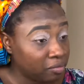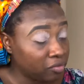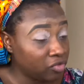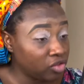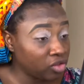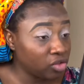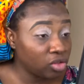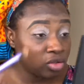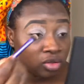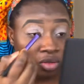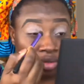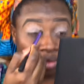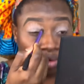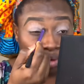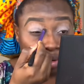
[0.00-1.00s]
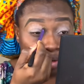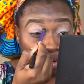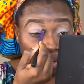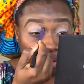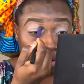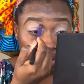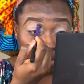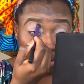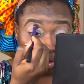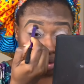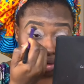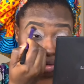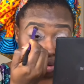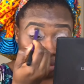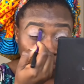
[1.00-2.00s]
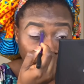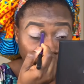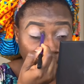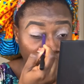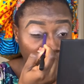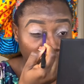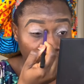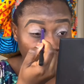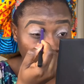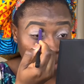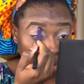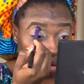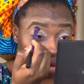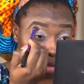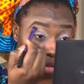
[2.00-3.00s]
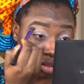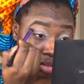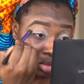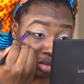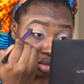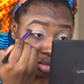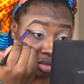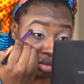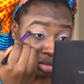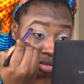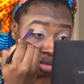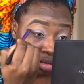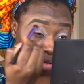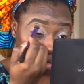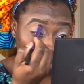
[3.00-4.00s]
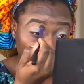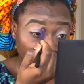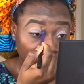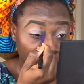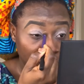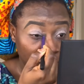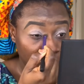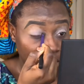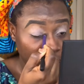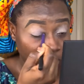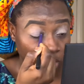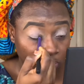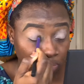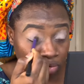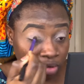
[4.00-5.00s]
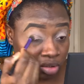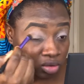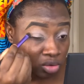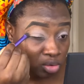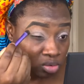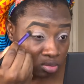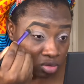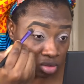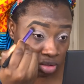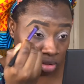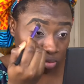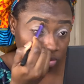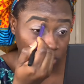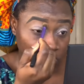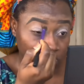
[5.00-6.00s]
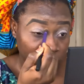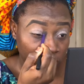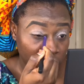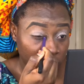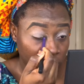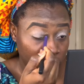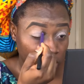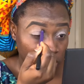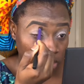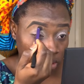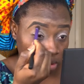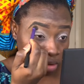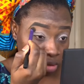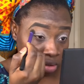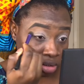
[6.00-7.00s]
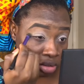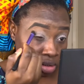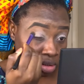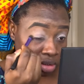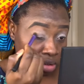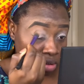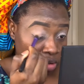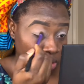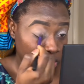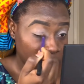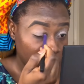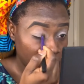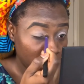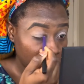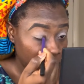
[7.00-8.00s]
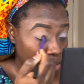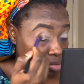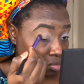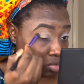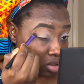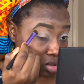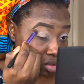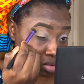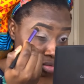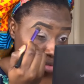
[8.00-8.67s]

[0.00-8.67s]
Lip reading: I'm just gonna go in and just pat it in. I'm not putting too much, I'm just putting a little bit.